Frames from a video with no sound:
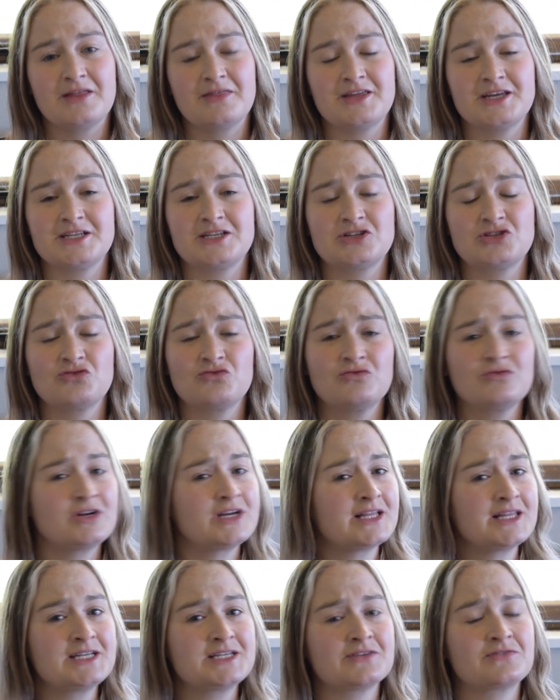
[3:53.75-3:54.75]
This is a
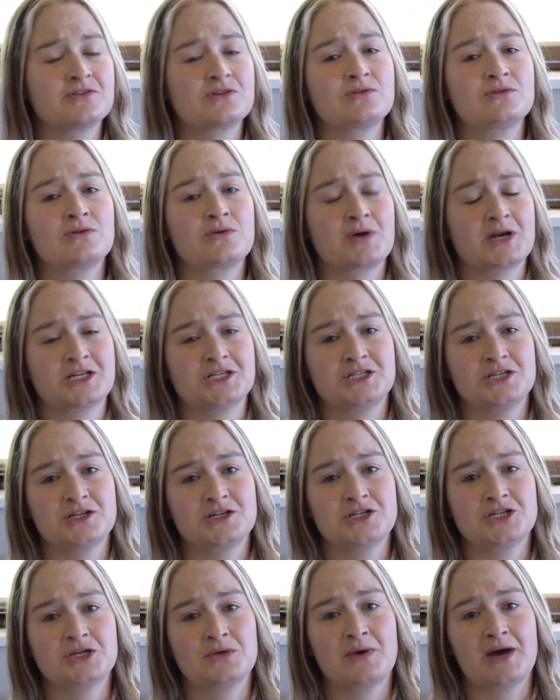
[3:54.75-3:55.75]
really difficult
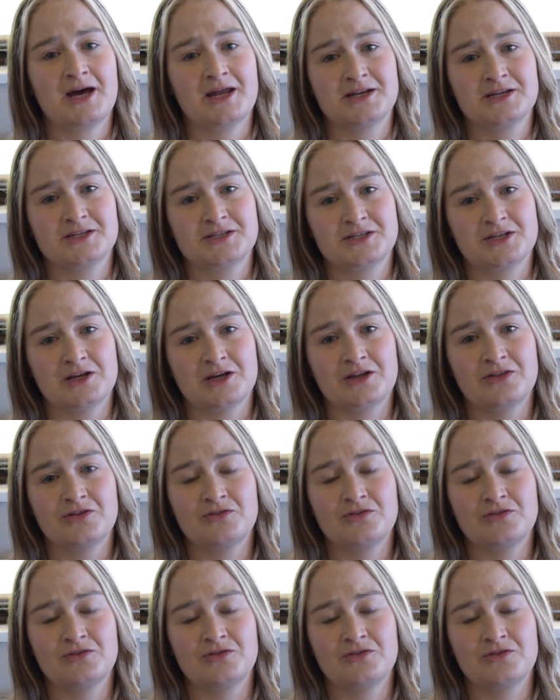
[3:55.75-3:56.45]
question to answer.